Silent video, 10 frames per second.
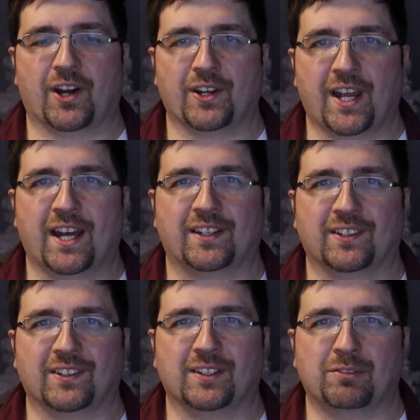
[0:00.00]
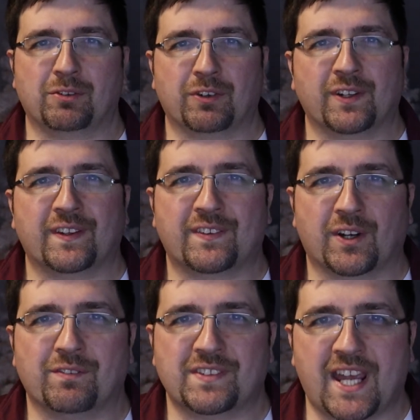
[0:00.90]
not good. If you've heard the
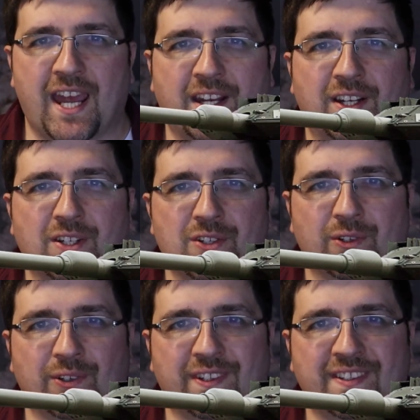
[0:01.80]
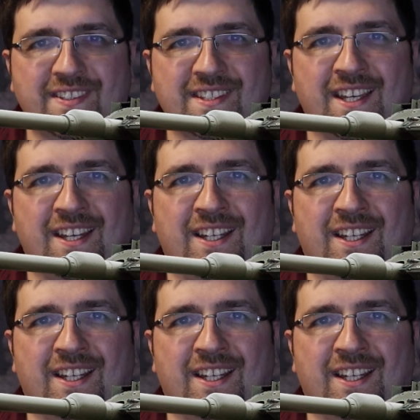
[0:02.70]
term tank controls,